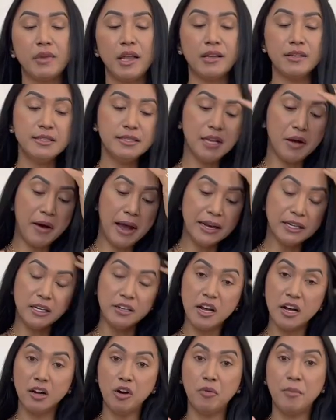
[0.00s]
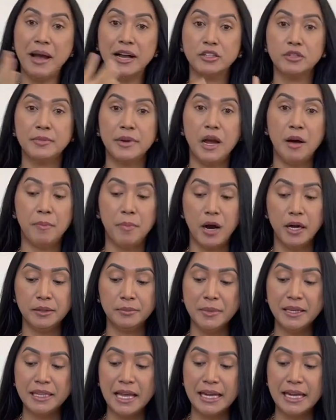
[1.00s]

So I did not go back to my apartment.